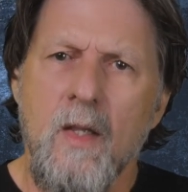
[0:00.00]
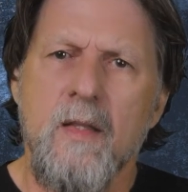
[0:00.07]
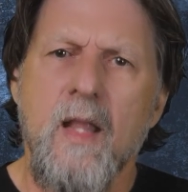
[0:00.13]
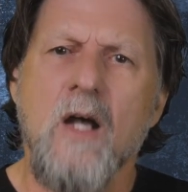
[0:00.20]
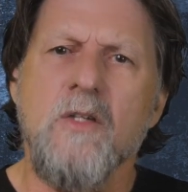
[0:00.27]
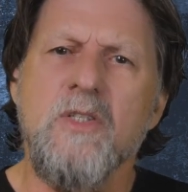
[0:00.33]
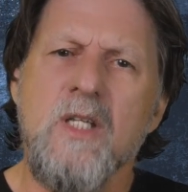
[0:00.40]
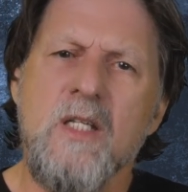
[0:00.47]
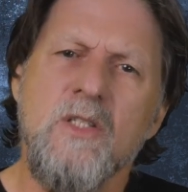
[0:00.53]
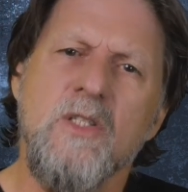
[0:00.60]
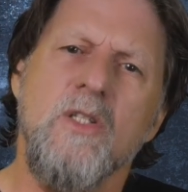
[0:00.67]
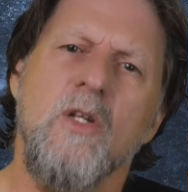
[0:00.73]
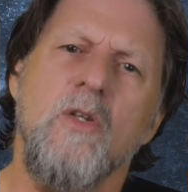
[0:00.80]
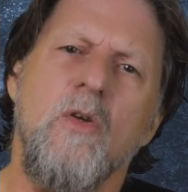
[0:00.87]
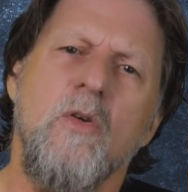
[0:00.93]
Now, since
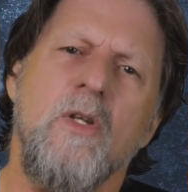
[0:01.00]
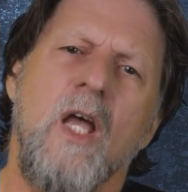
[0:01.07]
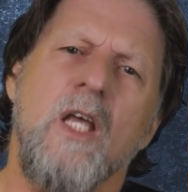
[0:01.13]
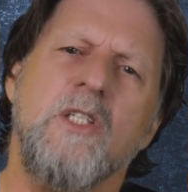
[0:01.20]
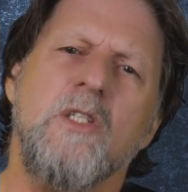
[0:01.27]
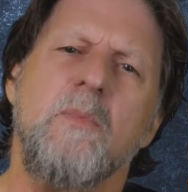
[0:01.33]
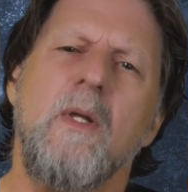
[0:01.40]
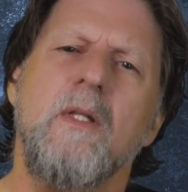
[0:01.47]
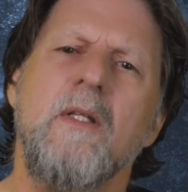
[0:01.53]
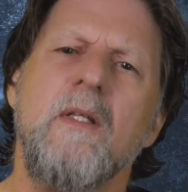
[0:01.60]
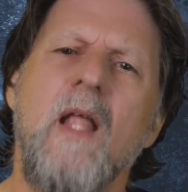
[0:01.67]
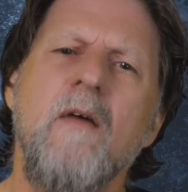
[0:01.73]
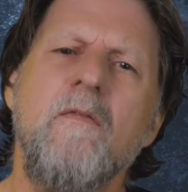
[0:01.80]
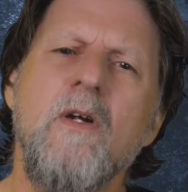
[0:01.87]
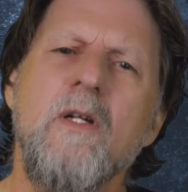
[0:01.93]
the New Testament
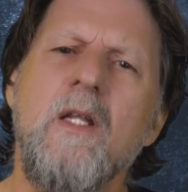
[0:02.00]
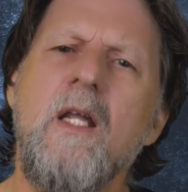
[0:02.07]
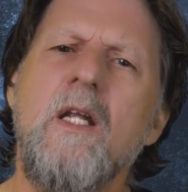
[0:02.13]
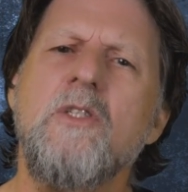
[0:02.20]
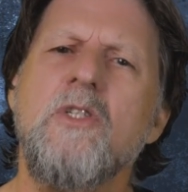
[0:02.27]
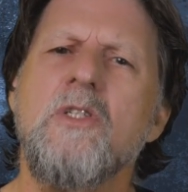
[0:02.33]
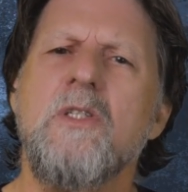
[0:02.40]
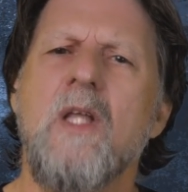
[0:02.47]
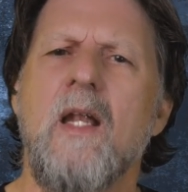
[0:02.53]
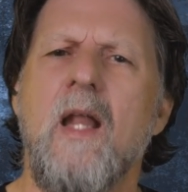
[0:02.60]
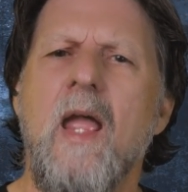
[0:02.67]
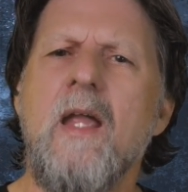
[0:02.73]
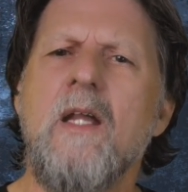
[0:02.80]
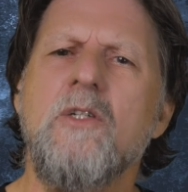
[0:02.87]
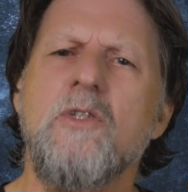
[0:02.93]
never teaches that
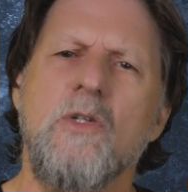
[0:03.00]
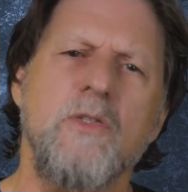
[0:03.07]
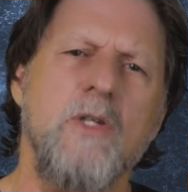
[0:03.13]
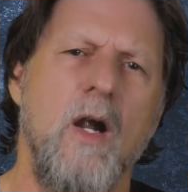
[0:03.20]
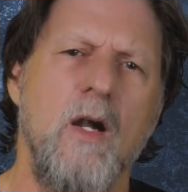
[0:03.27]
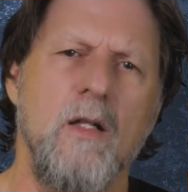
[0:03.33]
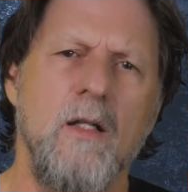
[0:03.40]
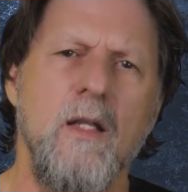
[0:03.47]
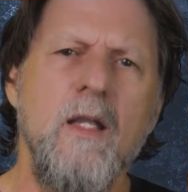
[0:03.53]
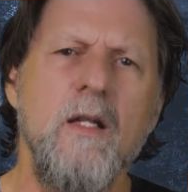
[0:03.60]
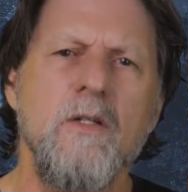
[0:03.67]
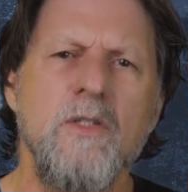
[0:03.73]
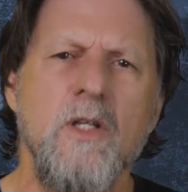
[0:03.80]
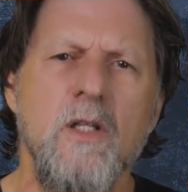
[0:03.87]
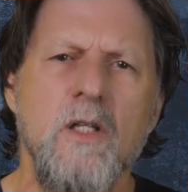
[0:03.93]
angels are
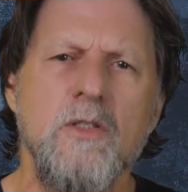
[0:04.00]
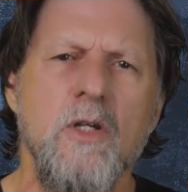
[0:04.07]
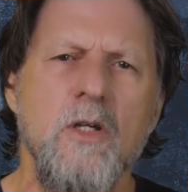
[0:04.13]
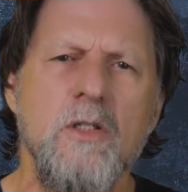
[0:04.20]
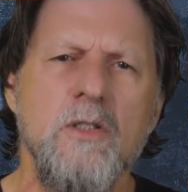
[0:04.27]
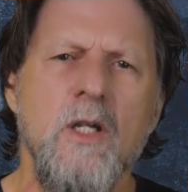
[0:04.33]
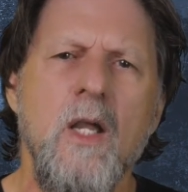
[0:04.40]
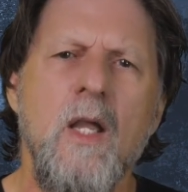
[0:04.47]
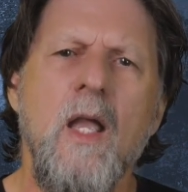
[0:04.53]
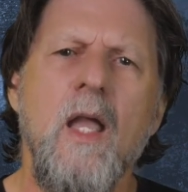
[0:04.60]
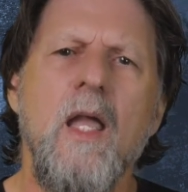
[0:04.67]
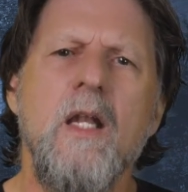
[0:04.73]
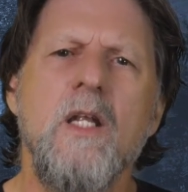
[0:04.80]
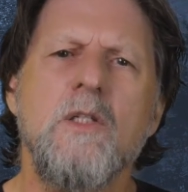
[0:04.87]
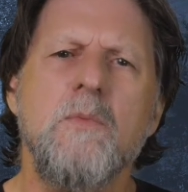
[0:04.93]
leaders of the church,
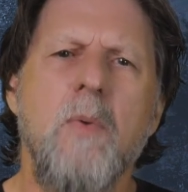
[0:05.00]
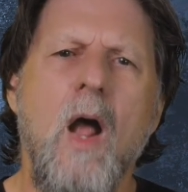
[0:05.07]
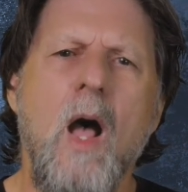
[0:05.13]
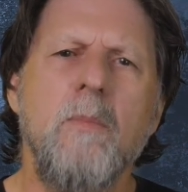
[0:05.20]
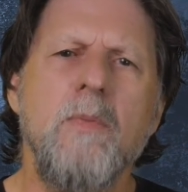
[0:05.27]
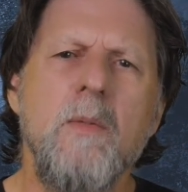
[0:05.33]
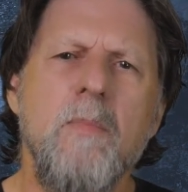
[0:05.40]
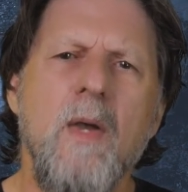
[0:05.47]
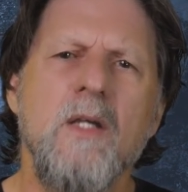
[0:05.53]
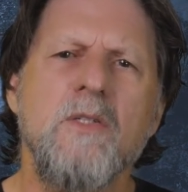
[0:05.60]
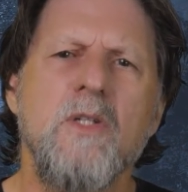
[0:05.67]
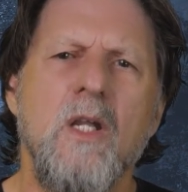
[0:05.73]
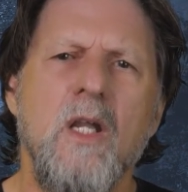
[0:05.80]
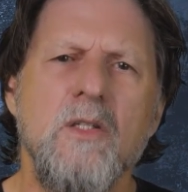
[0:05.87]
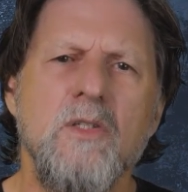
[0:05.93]
it is probably
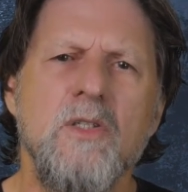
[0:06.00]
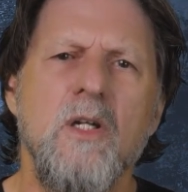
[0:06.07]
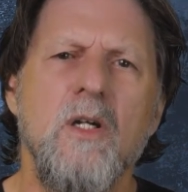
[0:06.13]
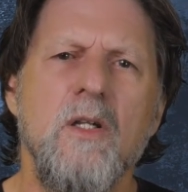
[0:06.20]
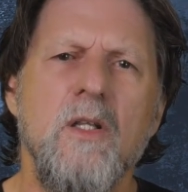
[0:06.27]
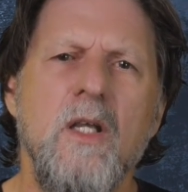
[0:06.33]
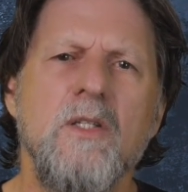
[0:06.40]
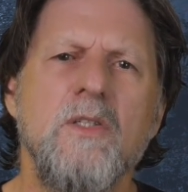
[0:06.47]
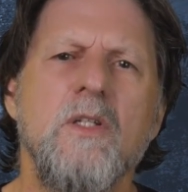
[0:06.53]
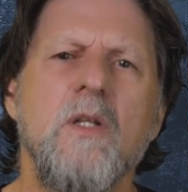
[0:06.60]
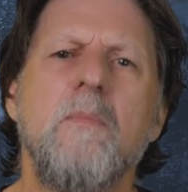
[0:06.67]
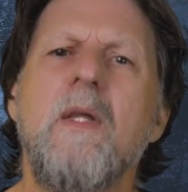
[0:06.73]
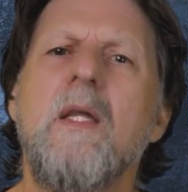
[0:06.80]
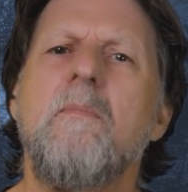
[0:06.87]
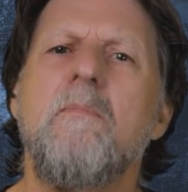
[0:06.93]
best to consider this to
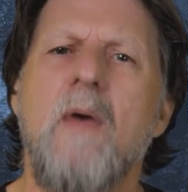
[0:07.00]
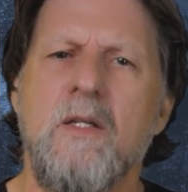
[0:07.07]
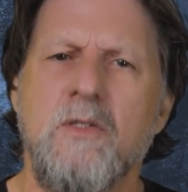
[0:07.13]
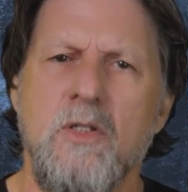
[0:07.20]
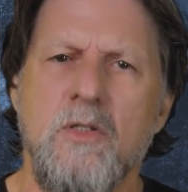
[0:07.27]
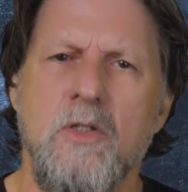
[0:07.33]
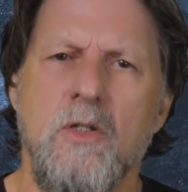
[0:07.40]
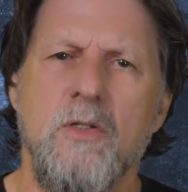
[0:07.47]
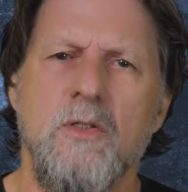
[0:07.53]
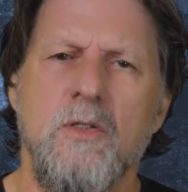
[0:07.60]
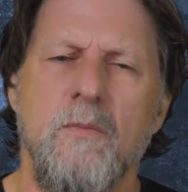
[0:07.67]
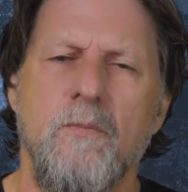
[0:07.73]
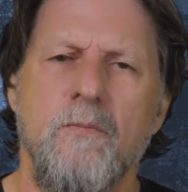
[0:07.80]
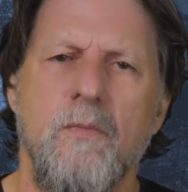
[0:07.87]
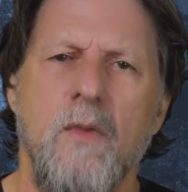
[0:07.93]
be
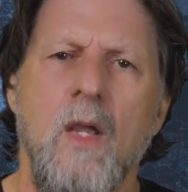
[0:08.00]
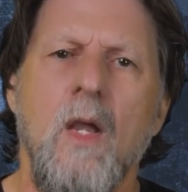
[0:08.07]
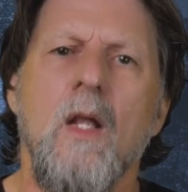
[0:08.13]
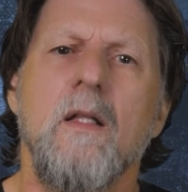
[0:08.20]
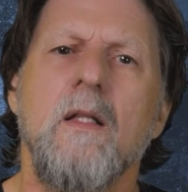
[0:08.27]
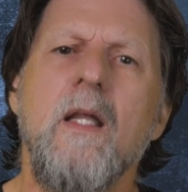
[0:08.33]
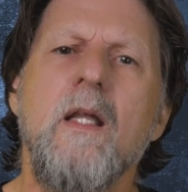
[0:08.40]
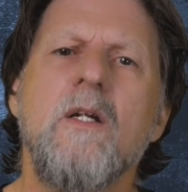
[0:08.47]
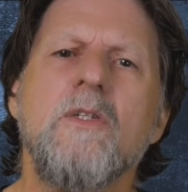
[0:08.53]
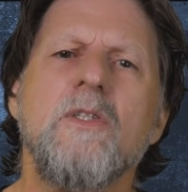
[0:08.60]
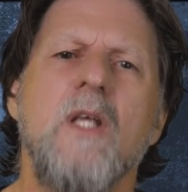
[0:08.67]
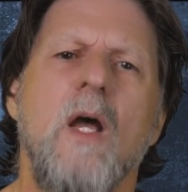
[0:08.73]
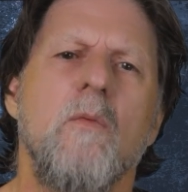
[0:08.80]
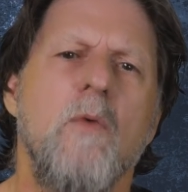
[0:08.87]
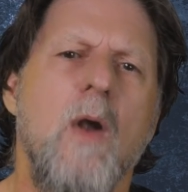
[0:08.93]
messengers, leaders
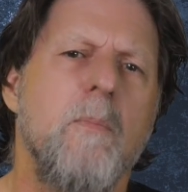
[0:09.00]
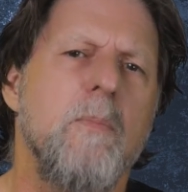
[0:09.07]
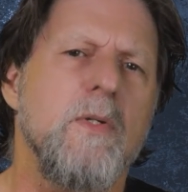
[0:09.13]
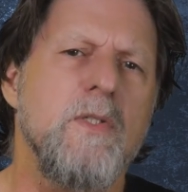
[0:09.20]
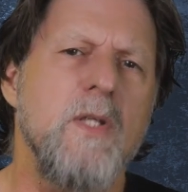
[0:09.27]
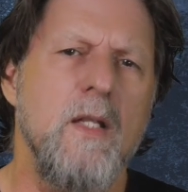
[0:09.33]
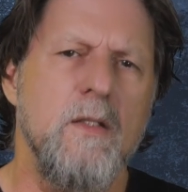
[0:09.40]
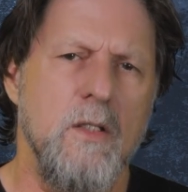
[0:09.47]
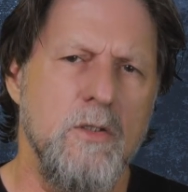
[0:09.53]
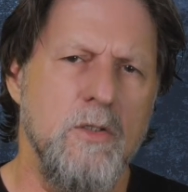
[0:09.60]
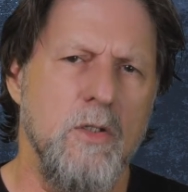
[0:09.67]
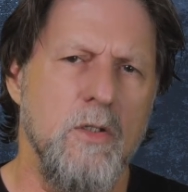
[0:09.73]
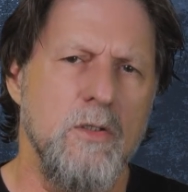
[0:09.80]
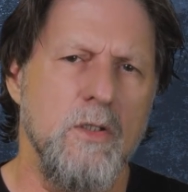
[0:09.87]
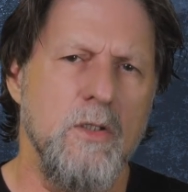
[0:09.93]
that represent the
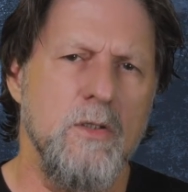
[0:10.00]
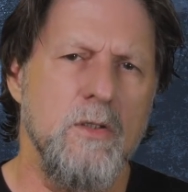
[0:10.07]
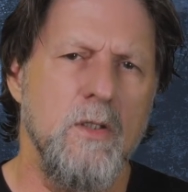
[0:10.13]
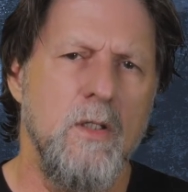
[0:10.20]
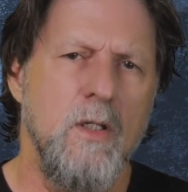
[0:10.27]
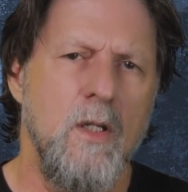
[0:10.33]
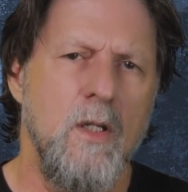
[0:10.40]
churches.